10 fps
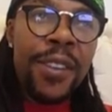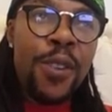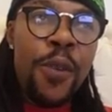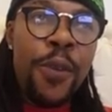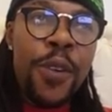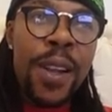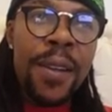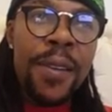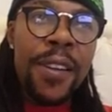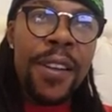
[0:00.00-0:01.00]
to
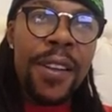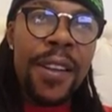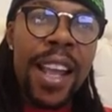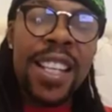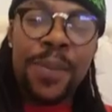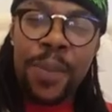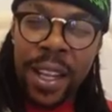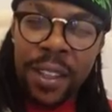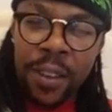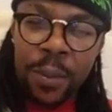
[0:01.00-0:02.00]
further
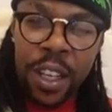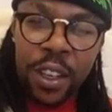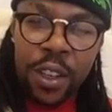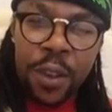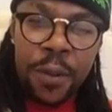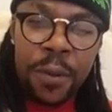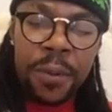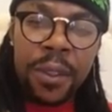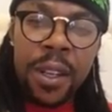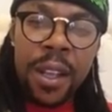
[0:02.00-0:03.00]
explain some things to you,
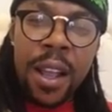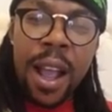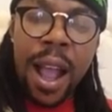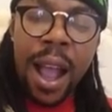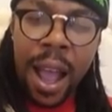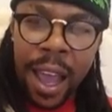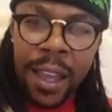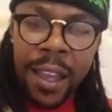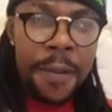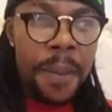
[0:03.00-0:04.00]

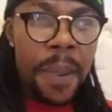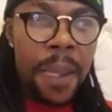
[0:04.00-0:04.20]
I